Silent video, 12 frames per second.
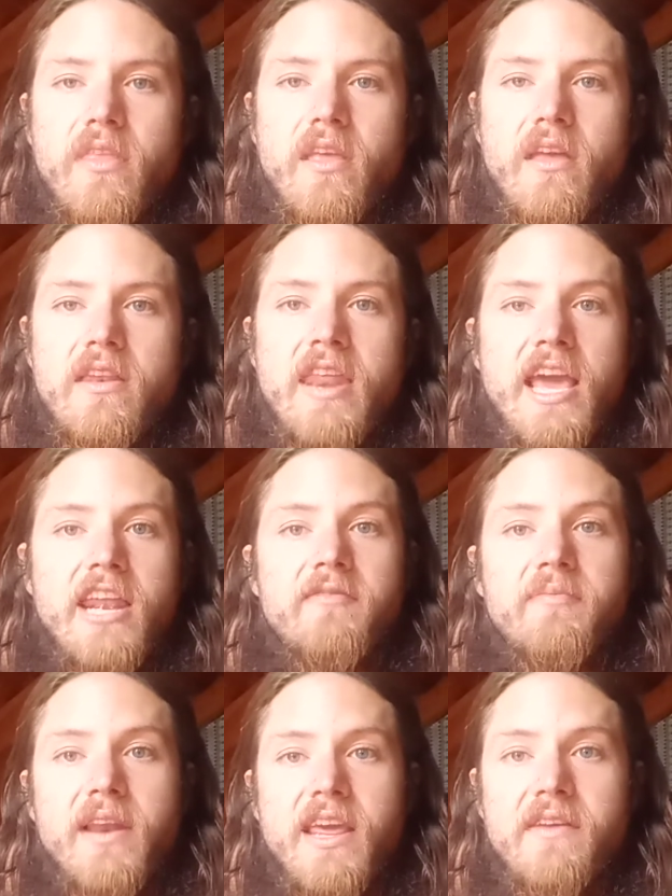negative
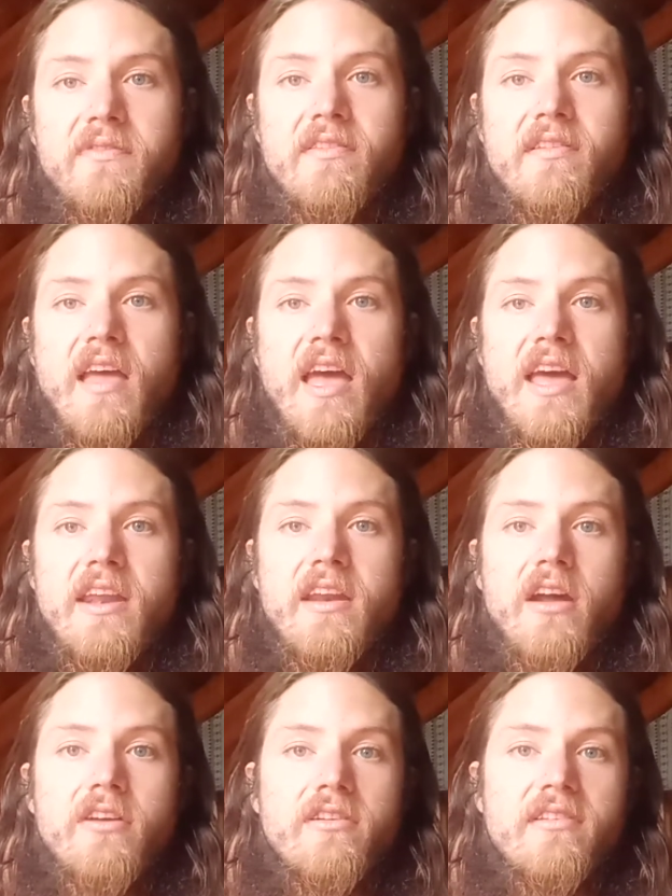beliefs and
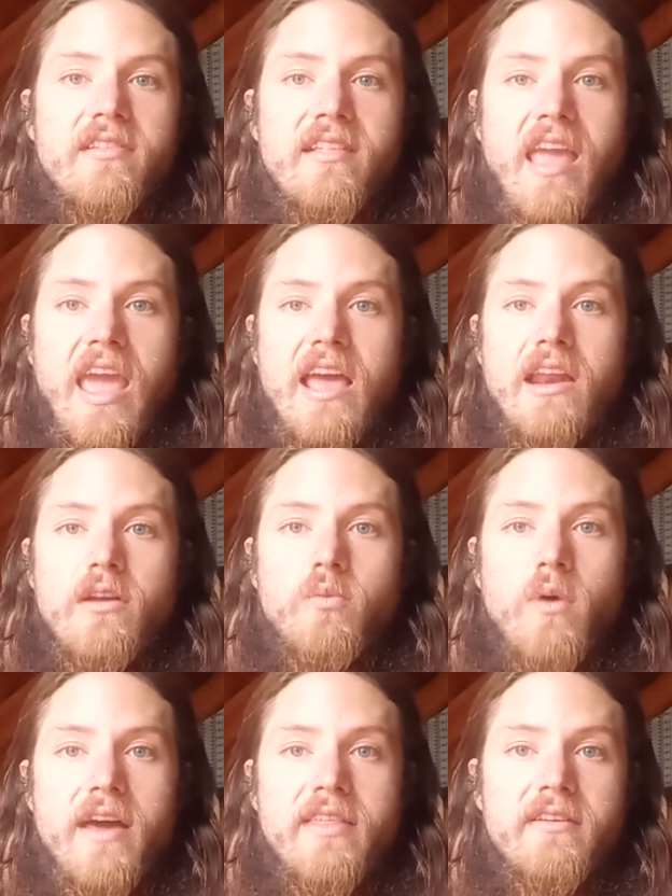understand
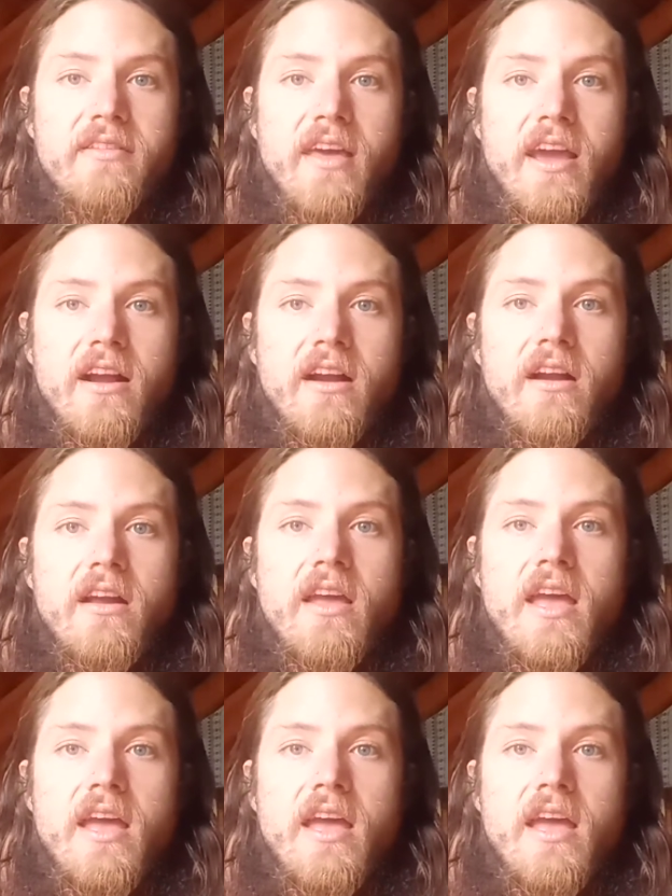why they're there,